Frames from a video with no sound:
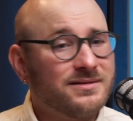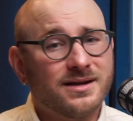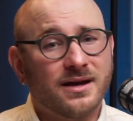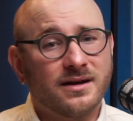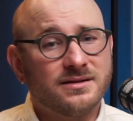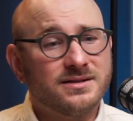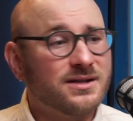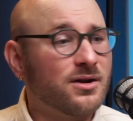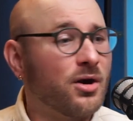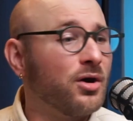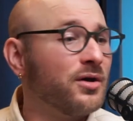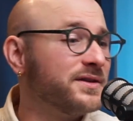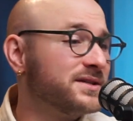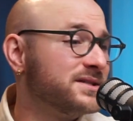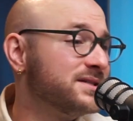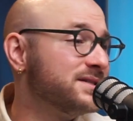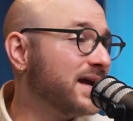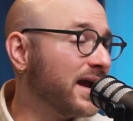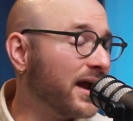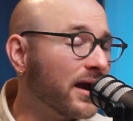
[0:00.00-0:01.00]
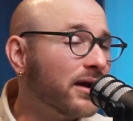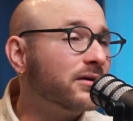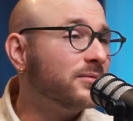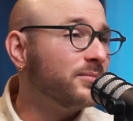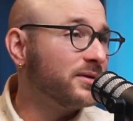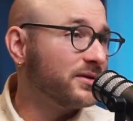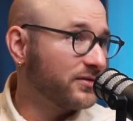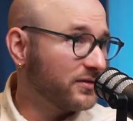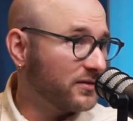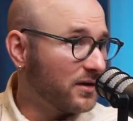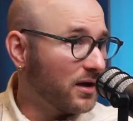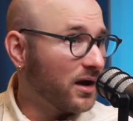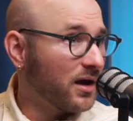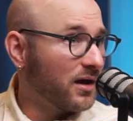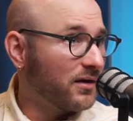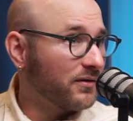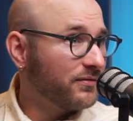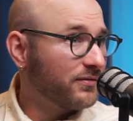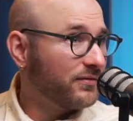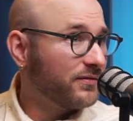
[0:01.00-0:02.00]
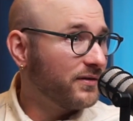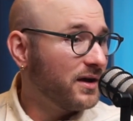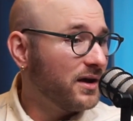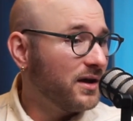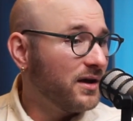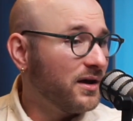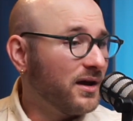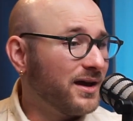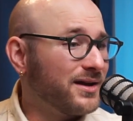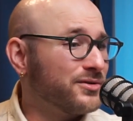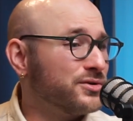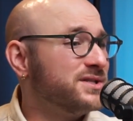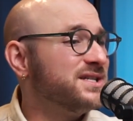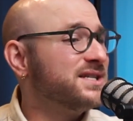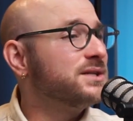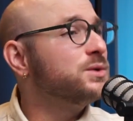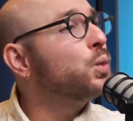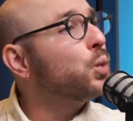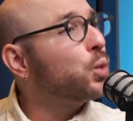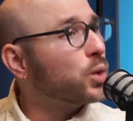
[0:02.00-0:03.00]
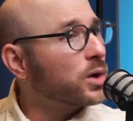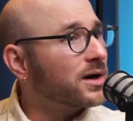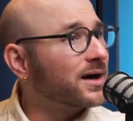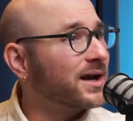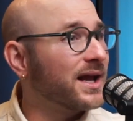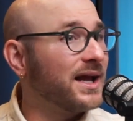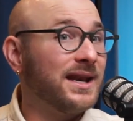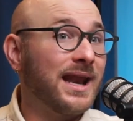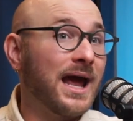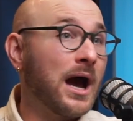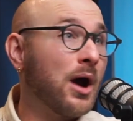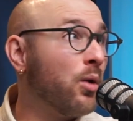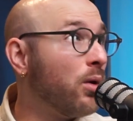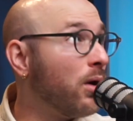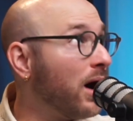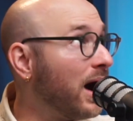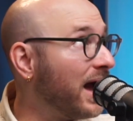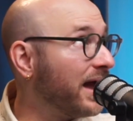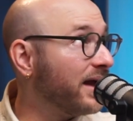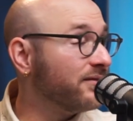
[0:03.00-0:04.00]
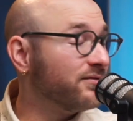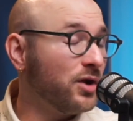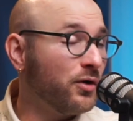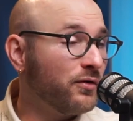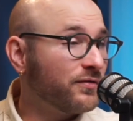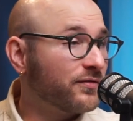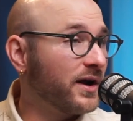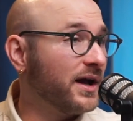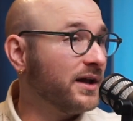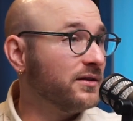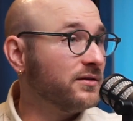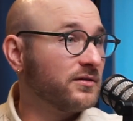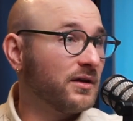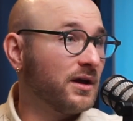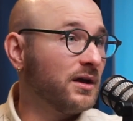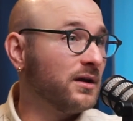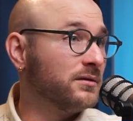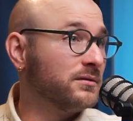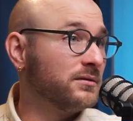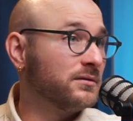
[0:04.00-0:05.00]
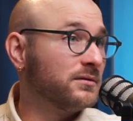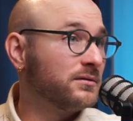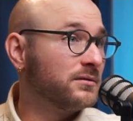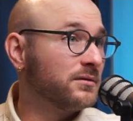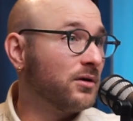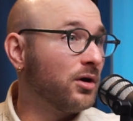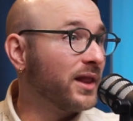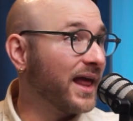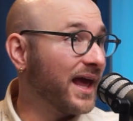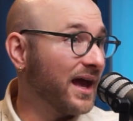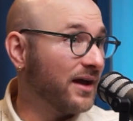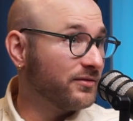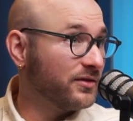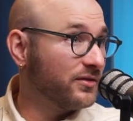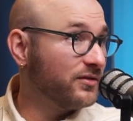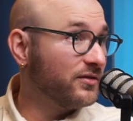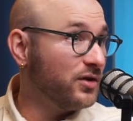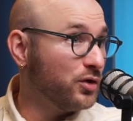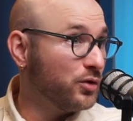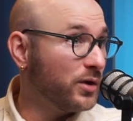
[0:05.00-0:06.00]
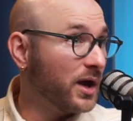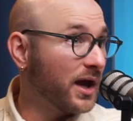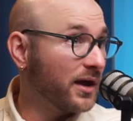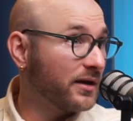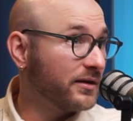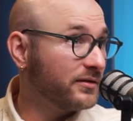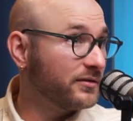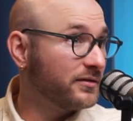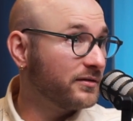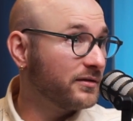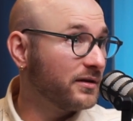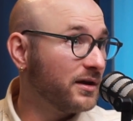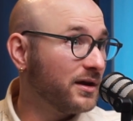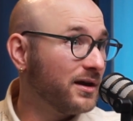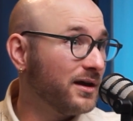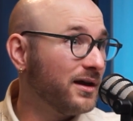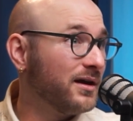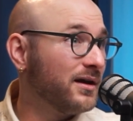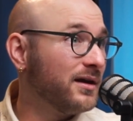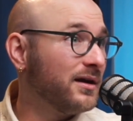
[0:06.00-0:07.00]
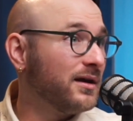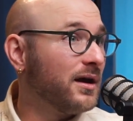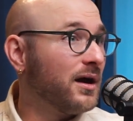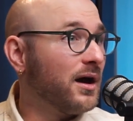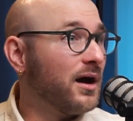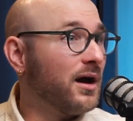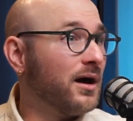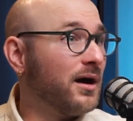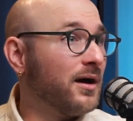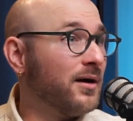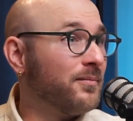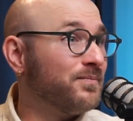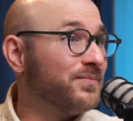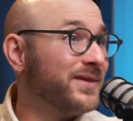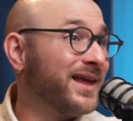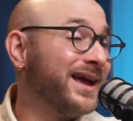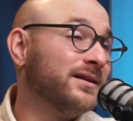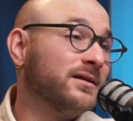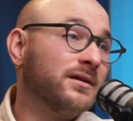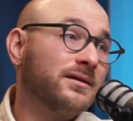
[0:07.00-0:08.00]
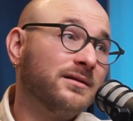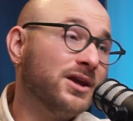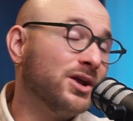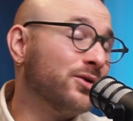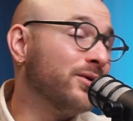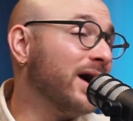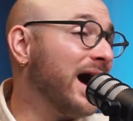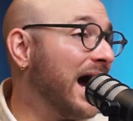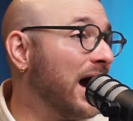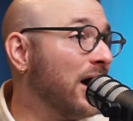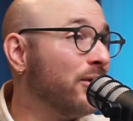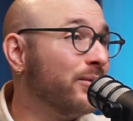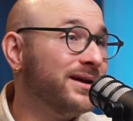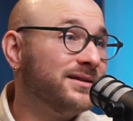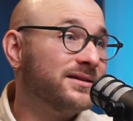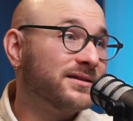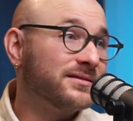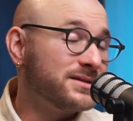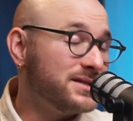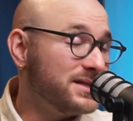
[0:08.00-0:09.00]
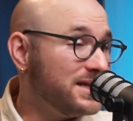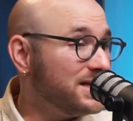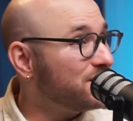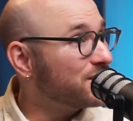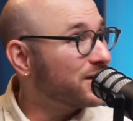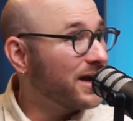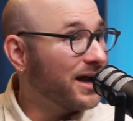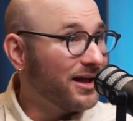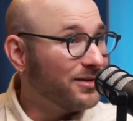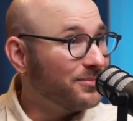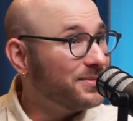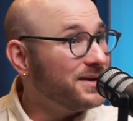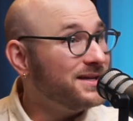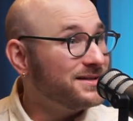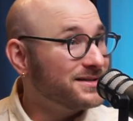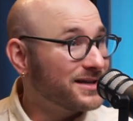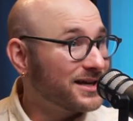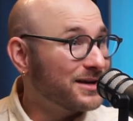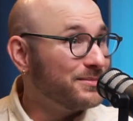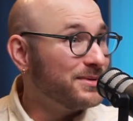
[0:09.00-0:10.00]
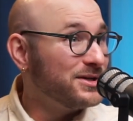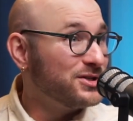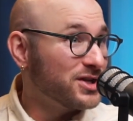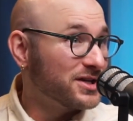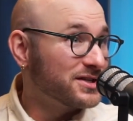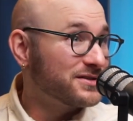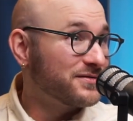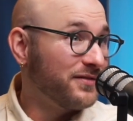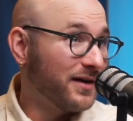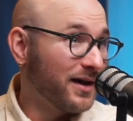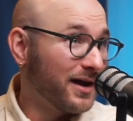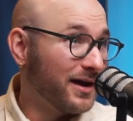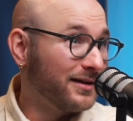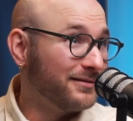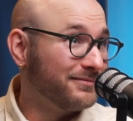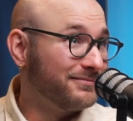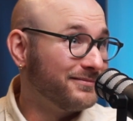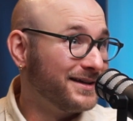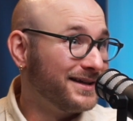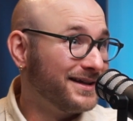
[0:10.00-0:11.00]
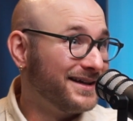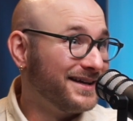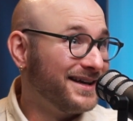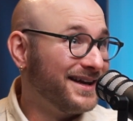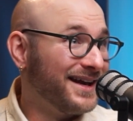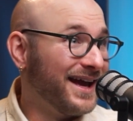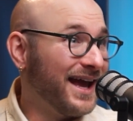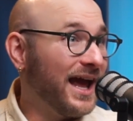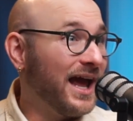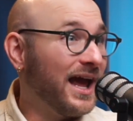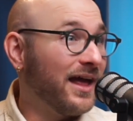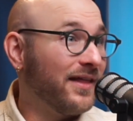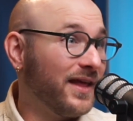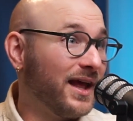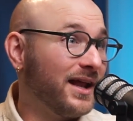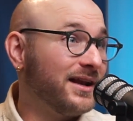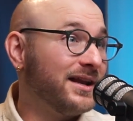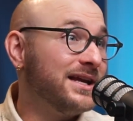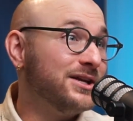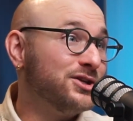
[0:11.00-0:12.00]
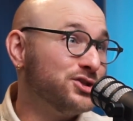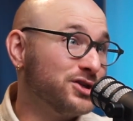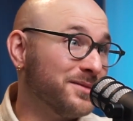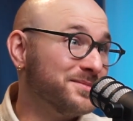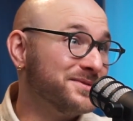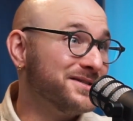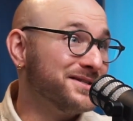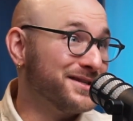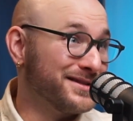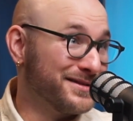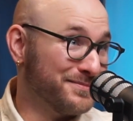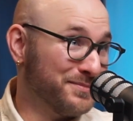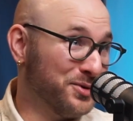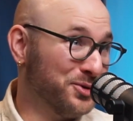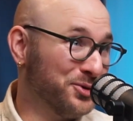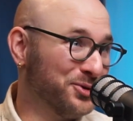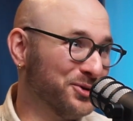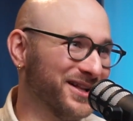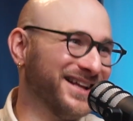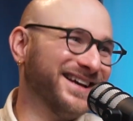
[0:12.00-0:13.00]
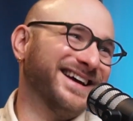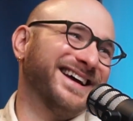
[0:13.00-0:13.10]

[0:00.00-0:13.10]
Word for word: I did all this terrible stuff and or didn't work. And now I have no friends and all I have is you guys. Um, and, yeah. you know, Howie doesn't need your help. He's going to be just fine and then he jumps yeah. into the pool